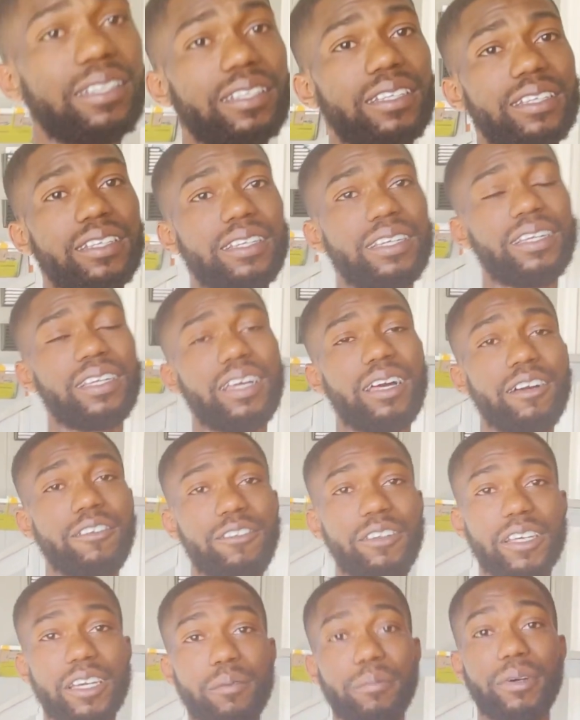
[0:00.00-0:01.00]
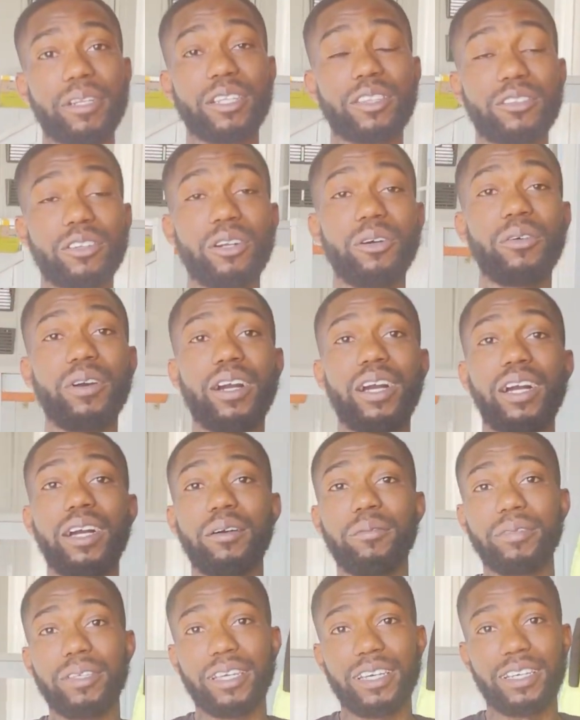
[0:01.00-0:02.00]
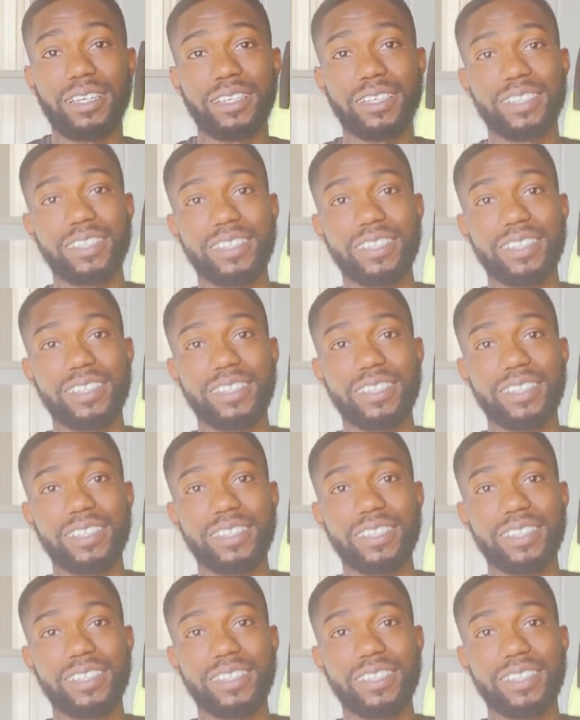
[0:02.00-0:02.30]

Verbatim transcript: I feel like I'm about to throw up, man.